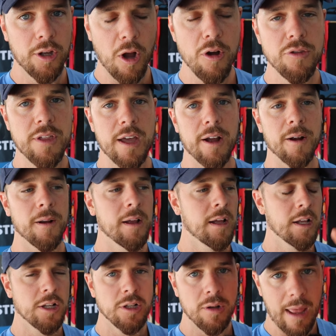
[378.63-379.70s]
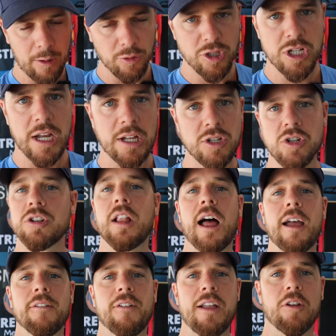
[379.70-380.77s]
Go there, it'll change your
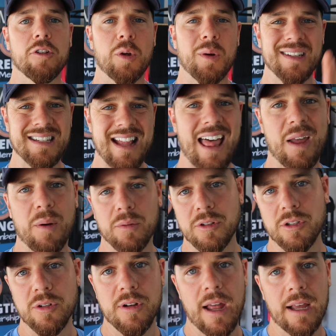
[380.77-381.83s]
life and you'll know exactly what to do